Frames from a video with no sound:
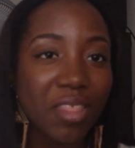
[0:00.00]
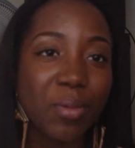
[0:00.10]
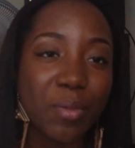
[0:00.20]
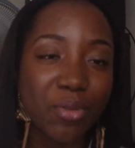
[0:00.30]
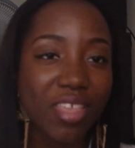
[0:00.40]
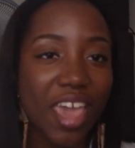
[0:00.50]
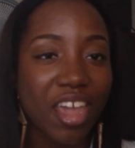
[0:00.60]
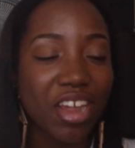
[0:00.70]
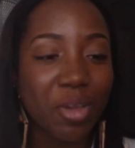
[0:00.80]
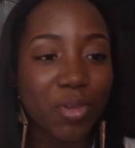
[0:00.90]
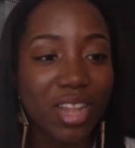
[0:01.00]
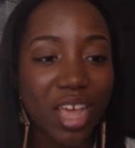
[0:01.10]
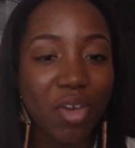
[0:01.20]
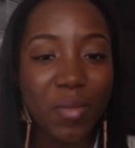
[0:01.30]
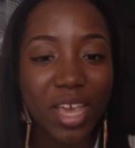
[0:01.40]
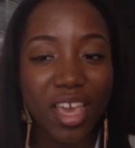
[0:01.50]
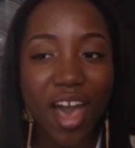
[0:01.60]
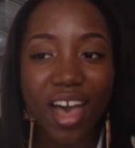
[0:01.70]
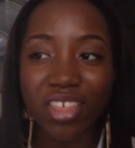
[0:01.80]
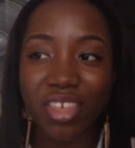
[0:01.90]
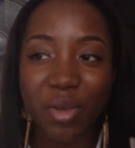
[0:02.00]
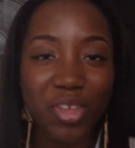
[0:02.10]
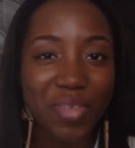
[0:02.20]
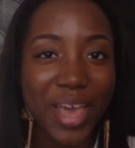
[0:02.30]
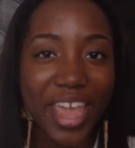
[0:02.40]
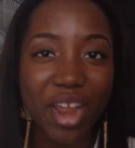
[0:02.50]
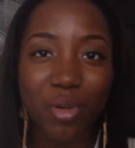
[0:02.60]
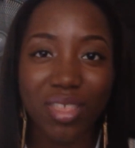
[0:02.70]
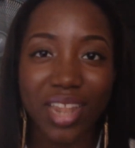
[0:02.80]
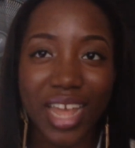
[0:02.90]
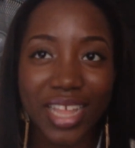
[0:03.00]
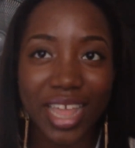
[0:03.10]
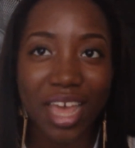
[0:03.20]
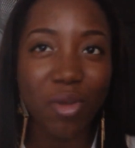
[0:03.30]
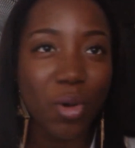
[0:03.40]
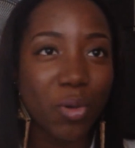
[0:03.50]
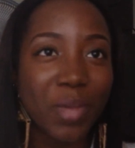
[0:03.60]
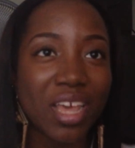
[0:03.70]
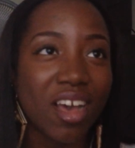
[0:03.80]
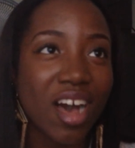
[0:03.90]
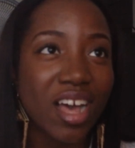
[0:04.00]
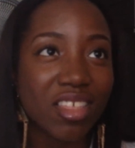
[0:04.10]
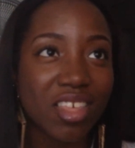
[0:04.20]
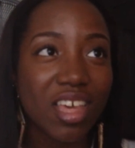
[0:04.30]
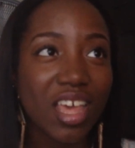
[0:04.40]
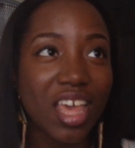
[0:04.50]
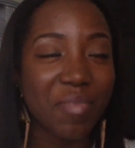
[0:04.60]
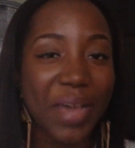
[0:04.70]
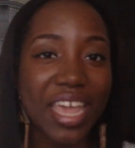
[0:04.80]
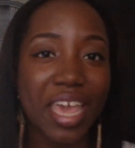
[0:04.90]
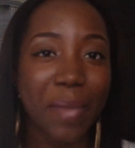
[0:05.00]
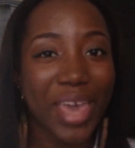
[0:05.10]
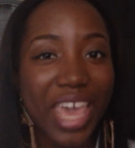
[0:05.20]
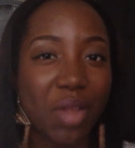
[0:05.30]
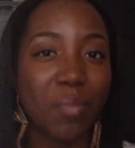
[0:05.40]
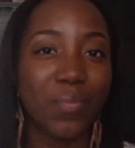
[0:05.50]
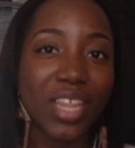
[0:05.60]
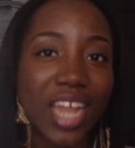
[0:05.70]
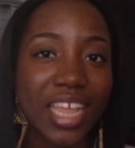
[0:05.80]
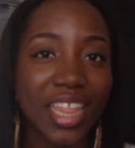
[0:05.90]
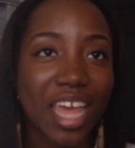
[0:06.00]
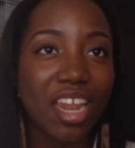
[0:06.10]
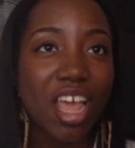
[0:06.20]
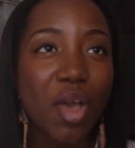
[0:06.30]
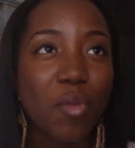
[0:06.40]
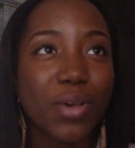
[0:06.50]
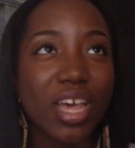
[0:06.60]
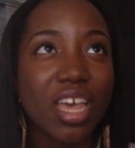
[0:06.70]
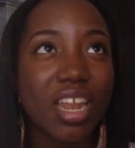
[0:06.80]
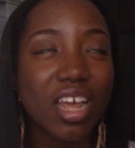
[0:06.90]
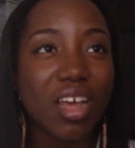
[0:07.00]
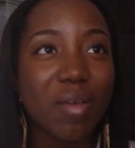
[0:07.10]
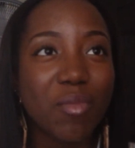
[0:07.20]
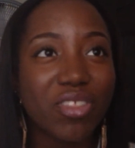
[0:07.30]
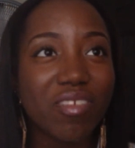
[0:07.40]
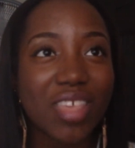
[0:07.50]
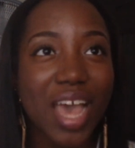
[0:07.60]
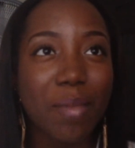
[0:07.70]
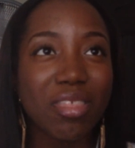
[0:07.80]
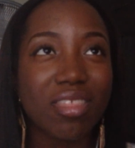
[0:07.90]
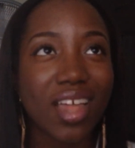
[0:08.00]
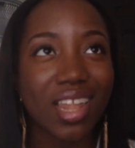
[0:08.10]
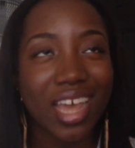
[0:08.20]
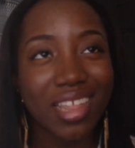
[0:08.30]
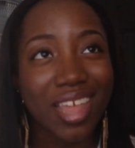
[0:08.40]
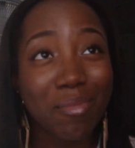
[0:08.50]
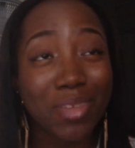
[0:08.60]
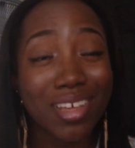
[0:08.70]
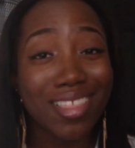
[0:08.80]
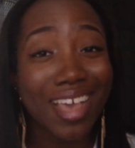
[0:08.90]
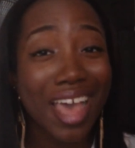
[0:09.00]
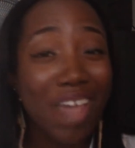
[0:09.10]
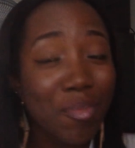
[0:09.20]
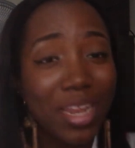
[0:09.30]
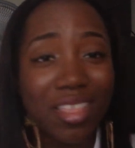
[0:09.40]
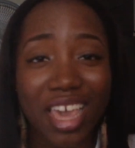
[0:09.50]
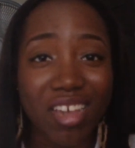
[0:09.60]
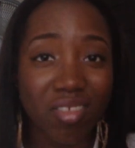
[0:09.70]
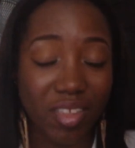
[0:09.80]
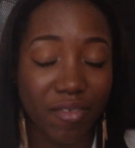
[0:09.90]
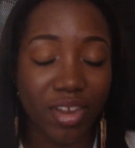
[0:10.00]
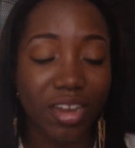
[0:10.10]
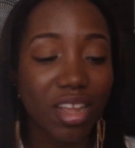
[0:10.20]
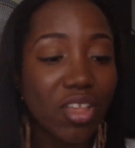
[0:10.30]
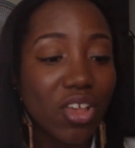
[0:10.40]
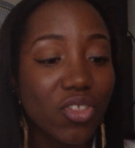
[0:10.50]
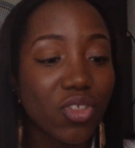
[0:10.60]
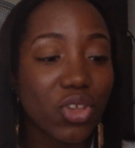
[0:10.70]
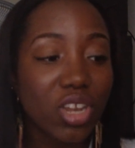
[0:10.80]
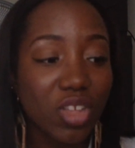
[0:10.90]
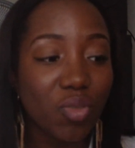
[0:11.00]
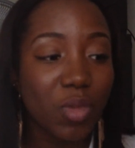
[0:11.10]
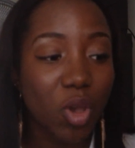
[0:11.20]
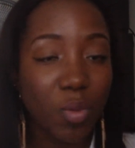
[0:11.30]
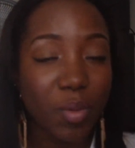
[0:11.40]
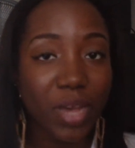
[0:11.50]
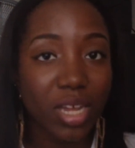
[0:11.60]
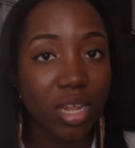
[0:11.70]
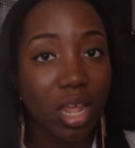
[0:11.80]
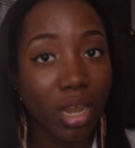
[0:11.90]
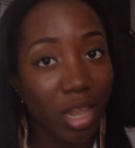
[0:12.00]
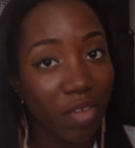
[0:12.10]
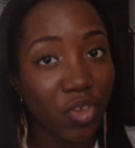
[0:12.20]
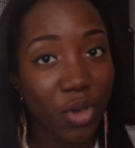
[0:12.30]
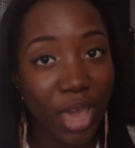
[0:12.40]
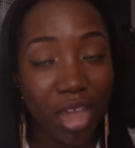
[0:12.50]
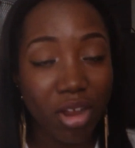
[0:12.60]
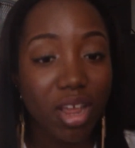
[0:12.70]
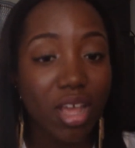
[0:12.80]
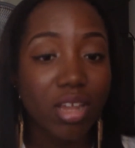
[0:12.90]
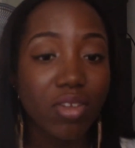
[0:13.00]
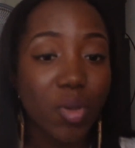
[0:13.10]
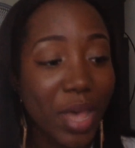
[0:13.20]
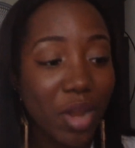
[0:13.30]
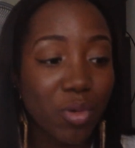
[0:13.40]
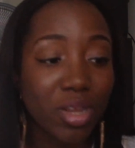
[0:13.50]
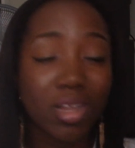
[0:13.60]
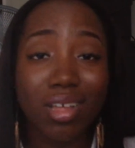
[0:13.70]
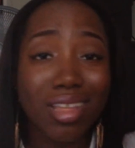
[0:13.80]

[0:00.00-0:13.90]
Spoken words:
other people's hair and we're like, oh my gosh, I wish my hair was like that. Oh my gosh, can my hair be like that? But most of the time it's not like that because everybody's hair is different. So you need to be open-minded and love your hair. No matter what,